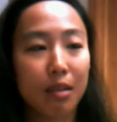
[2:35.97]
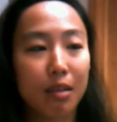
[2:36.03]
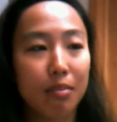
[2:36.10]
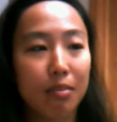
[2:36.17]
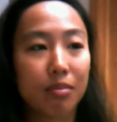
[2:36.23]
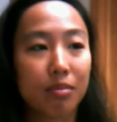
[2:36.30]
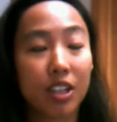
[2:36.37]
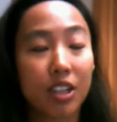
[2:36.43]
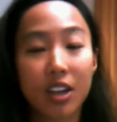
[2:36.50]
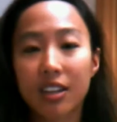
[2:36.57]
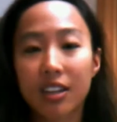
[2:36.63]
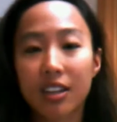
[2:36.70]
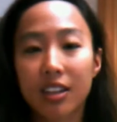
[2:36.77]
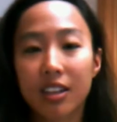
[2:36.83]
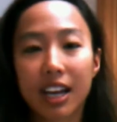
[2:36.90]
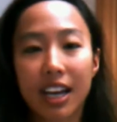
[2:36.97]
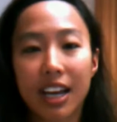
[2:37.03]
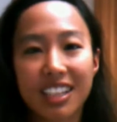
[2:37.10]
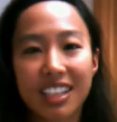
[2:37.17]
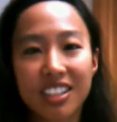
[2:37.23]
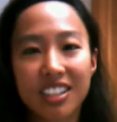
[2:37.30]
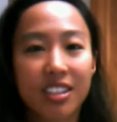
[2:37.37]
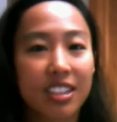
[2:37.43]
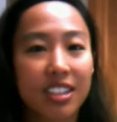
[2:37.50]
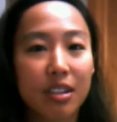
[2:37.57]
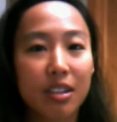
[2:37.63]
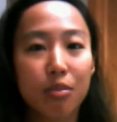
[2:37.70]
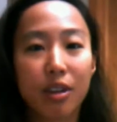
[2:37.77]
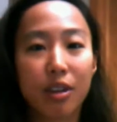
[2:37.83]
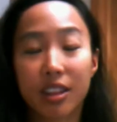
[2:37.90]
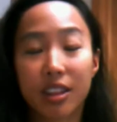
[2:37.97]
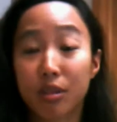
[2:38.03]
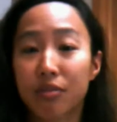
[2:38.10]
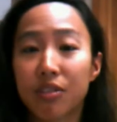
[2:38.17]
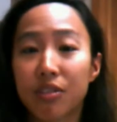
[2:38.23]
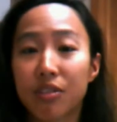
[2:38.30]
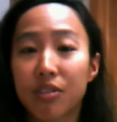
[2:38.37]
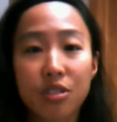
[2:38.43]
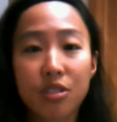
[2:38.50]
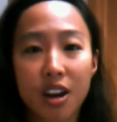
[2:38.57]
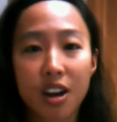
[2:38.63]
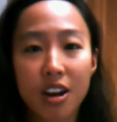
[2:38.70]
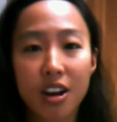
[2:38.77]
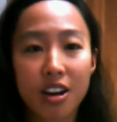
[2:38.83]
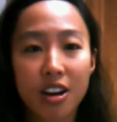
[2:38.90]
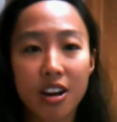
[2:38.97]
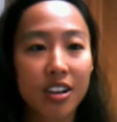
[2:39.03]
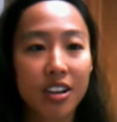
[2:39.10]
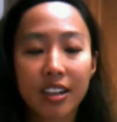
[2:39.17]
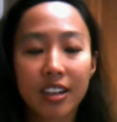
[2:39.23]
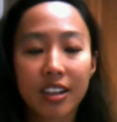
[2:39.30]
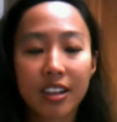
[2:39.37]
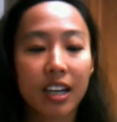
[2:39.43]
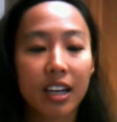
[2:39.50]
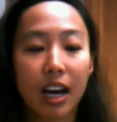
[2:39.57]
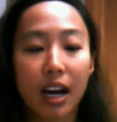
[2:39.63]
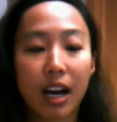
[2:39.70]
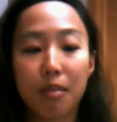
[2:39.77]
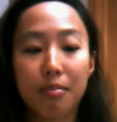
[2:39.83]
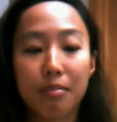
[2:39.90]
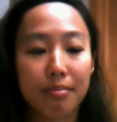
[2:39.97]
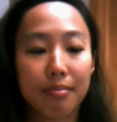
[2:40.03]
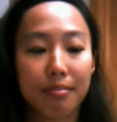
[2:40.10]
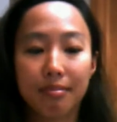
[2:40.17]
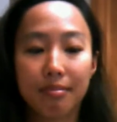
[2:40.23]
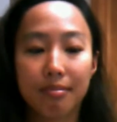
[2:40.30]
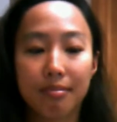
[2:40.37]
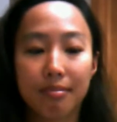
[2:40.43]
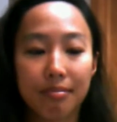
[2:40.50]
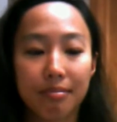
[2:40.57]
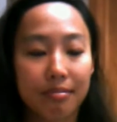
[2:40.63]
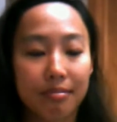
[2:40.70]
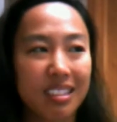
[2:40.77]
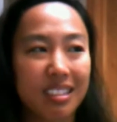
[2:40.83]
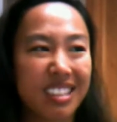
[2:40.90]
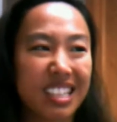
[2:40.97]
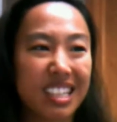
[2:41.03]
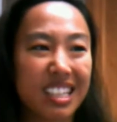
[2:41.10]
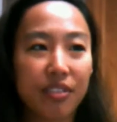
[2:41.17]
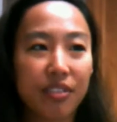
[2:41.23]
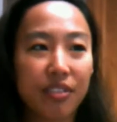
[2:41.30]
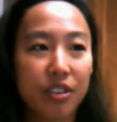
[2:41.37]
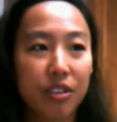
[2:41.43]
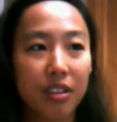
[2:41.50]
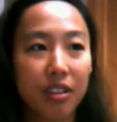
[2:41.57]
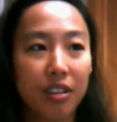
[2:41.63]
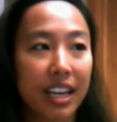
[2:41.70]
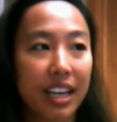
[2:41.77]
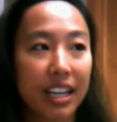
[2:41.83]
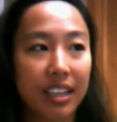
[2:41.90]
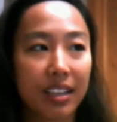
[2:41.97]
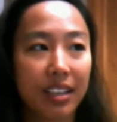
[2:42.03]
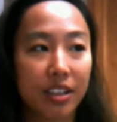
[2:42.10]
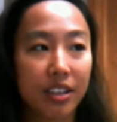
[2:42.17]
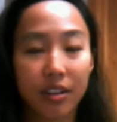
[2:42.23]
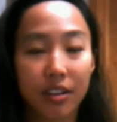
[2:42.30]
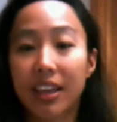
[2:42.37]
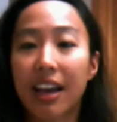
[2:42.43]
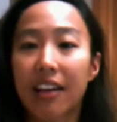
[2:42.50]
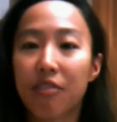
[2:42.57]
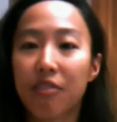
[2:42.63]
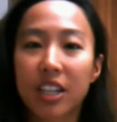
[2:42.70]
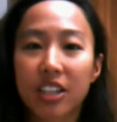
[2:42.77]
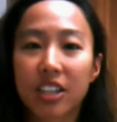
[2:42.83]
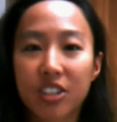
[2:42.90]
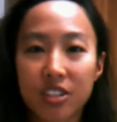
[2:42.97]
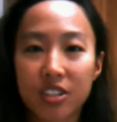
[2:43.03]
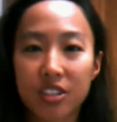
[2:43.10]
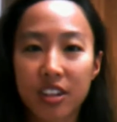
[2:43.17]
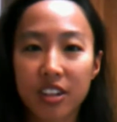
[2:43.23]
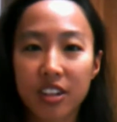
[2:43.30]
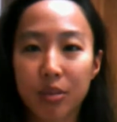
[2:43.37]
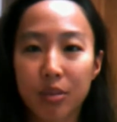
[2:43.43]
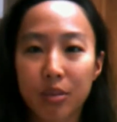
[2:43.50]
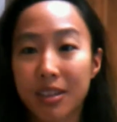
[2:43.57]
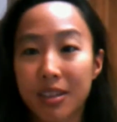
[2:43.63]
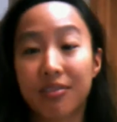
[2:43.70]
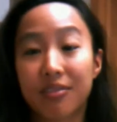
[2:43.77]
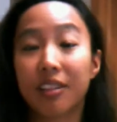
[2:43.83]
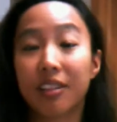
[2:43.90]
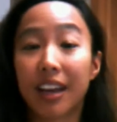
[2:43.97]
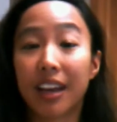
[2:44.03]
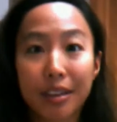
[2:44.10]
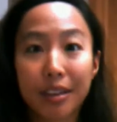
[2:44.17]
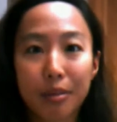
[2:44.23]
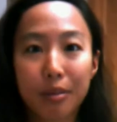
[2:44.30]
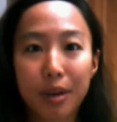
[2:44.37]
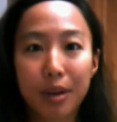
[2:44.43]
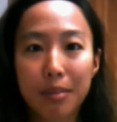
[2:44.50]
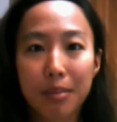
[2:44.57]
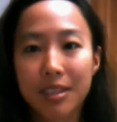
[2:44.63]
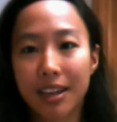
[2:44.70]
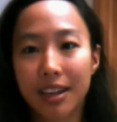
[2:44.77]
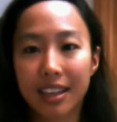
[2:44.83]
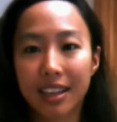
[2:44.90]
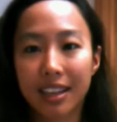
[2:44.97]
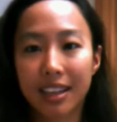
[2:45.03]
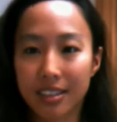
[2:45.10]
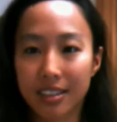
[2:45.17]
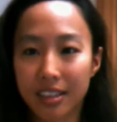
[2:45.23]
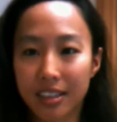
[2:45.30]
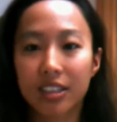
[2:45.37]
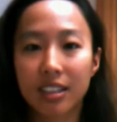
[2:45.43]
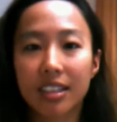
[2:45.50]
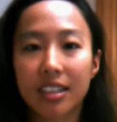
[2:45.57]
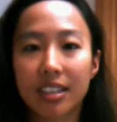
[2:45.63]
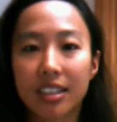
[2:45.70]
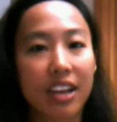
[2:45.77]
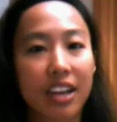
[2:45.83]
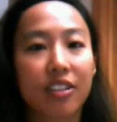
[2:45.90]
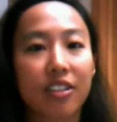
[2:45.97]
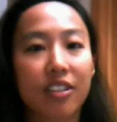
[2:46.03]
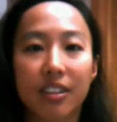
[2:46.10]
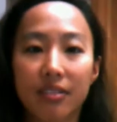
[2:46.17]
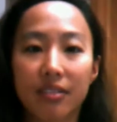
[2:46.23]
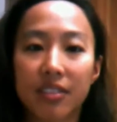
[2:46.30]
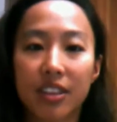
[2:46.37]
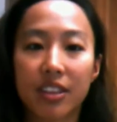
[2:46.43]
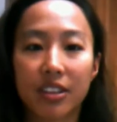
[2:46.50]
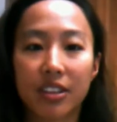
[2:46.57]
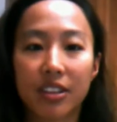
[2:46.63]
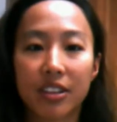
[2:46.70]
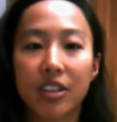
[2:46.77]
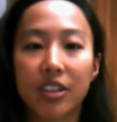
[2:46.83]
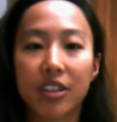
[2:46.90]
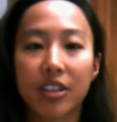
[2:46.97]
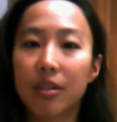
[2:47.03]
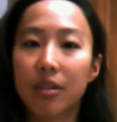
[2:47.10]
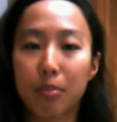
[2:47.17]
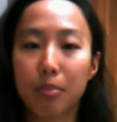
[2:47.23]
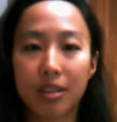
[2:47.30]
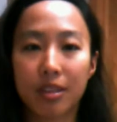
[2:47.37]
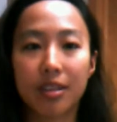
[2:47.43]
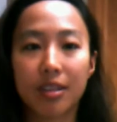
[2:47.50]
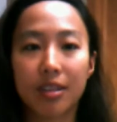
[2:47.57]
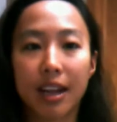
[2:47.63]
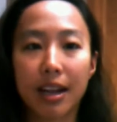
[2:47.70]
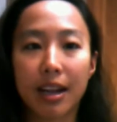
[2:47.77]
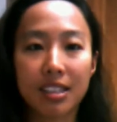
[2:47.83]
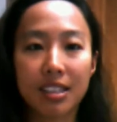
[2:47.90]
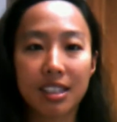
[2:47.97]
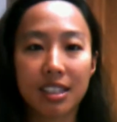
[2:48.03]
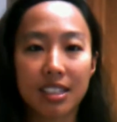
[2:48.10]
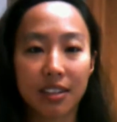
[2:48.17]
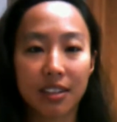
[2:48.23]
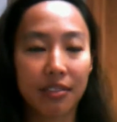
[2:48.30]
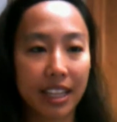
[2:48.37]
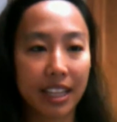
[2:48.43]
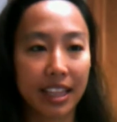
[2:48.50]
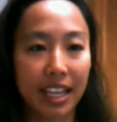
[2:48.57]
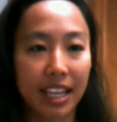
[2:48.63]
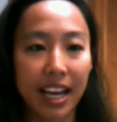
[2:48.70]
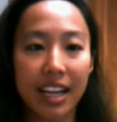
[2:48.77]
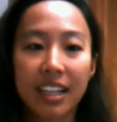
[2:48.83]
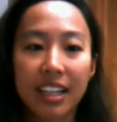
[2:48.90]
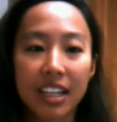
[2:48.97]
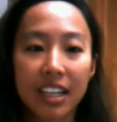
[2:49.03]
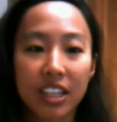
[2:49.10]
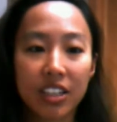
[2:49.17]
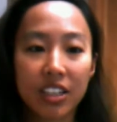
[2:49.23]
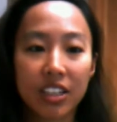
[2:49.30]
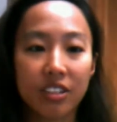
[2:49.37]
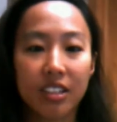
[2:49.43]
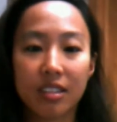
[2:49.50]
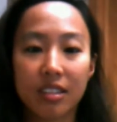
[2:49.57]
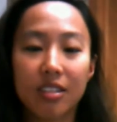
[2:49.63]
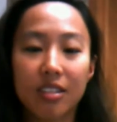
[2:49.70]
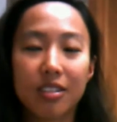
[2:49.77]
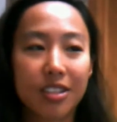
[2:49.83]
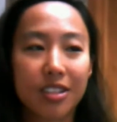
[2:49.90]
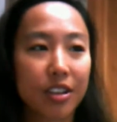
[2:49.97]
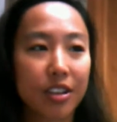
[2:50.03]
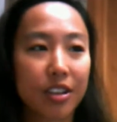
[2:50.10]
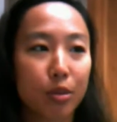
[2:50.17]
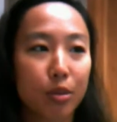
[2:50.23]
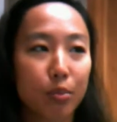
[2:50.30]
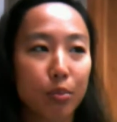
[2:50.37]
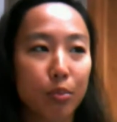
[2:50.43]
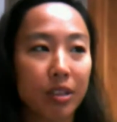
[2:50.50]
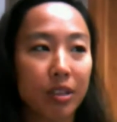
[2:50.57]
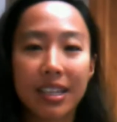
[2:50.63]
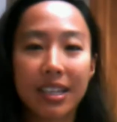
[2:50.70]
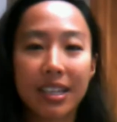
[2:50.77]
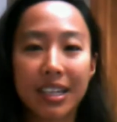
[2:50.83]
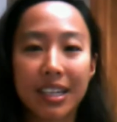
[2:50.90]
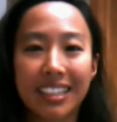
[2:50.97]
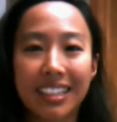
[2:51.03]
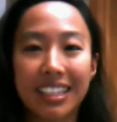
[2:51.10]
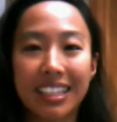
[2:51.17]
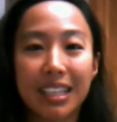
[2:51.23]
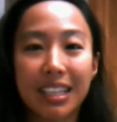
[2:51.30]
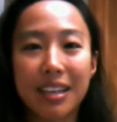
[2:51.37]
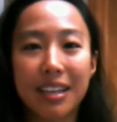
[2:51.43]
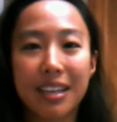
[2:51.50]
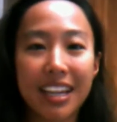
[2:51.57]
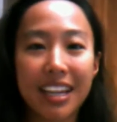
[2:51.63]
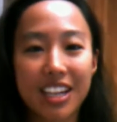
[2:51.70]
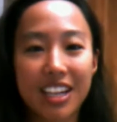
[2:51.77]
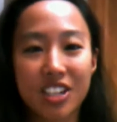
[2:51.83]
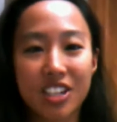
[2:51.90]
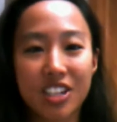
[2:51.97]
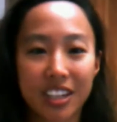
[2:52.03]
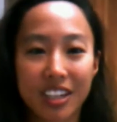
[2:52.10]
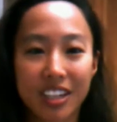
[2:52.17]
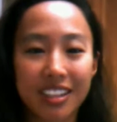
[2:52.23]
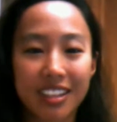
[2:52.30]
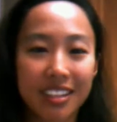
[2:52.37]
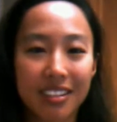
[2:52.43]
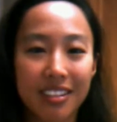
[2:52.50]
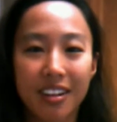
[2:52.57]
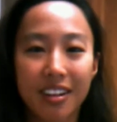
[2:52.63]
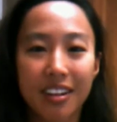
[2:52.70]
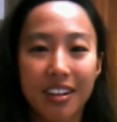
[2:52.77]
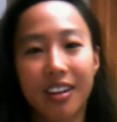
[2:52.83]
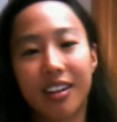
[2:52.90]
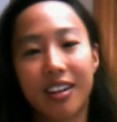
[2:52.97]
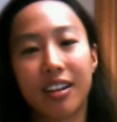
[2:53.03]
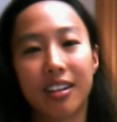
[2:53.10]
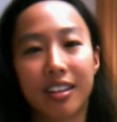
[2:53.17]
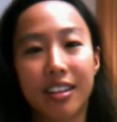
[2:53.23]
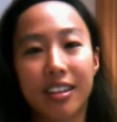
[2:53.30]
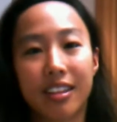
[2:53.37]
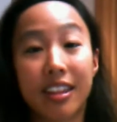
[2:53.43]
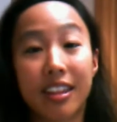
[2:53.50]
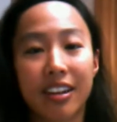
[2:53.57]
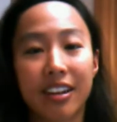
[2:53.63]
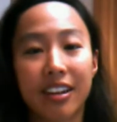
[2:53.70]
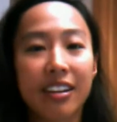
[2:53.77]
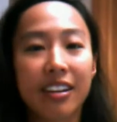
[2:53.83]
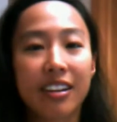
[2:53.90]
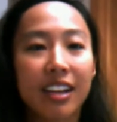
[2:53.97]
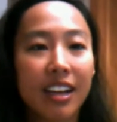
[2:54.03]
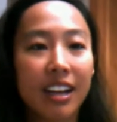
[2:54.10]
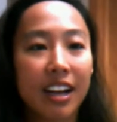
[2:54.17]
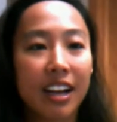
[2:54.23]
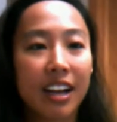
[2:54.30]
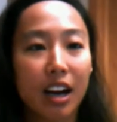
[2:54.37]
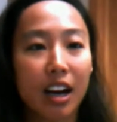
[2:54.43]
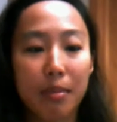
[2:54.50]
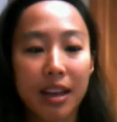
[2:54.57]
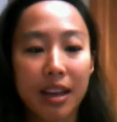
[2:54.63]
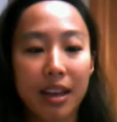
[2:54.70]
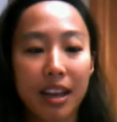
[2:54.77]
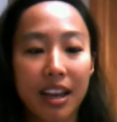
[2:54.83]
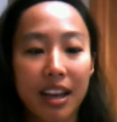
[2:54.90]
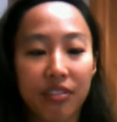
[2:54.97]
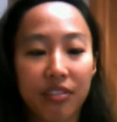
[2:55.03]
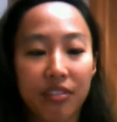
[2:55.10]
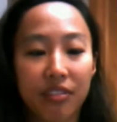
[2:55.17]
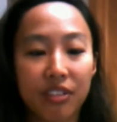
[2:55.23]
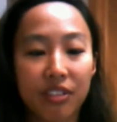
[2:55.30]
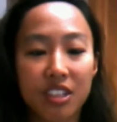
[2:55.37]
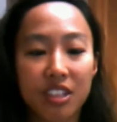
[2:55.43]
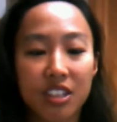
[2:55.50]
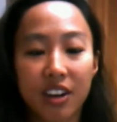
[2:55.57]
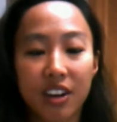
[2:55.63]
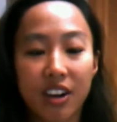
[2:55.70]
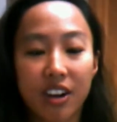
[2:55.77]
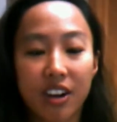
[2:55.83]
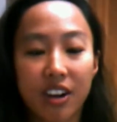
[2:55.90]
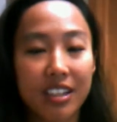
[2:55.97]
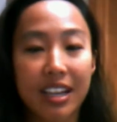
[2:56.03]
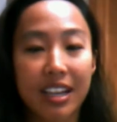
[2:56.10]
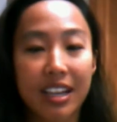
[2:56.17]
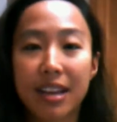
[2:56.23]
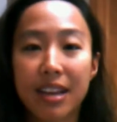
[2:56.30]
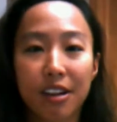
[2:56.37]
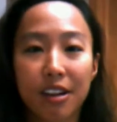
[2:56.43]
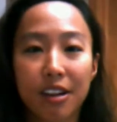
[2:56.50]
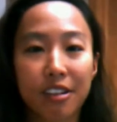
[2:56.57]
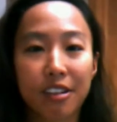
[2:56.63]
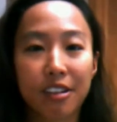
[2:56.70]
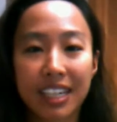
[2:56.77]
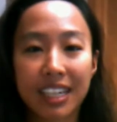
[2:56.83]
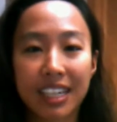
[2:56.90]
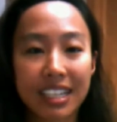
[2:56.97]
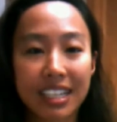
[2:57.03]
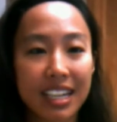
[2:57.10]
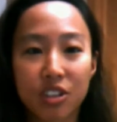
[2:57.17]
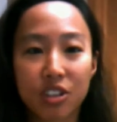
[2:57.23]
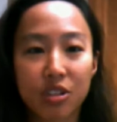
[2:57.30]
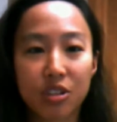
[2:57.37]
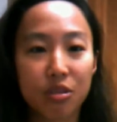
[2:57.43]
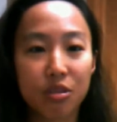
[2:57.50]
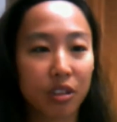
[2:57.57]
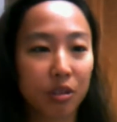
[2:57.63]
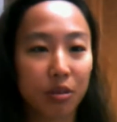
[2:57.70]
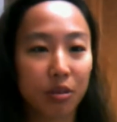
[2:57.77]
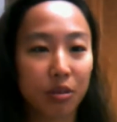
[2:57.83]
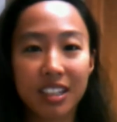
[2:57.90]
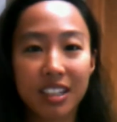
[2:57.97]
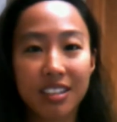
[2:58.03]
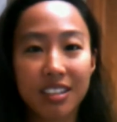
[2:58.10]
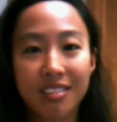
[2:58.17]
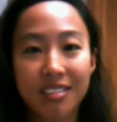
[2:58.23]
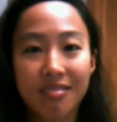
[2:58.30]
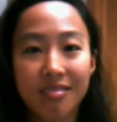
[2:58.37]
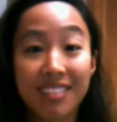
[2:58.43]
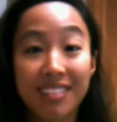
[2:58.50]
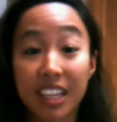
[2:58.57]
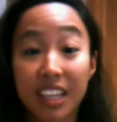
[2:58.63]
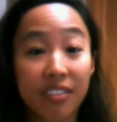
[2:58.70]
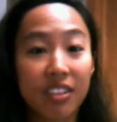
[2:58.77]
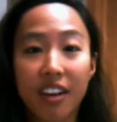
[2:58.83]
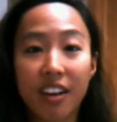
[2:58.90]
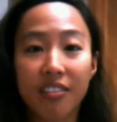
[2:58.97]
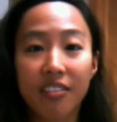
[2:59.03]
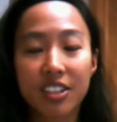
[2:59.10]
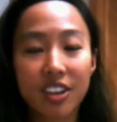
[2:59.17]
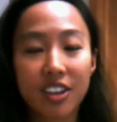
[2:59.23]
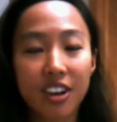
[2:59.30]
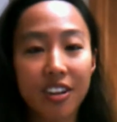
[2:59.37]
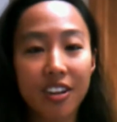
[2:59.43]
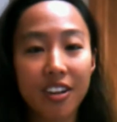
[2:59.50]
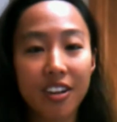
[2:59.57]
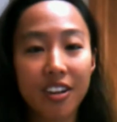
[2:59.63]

Look online, see what the reviews are. Um, See if you like, if they have pictures on their website. If you like their website, that's a good indicator of if they're, up with the times and stuff like that. You can start your preliminary elimination there. And if you still have a hard time narrowing it down to 2 or 3, give the office a call.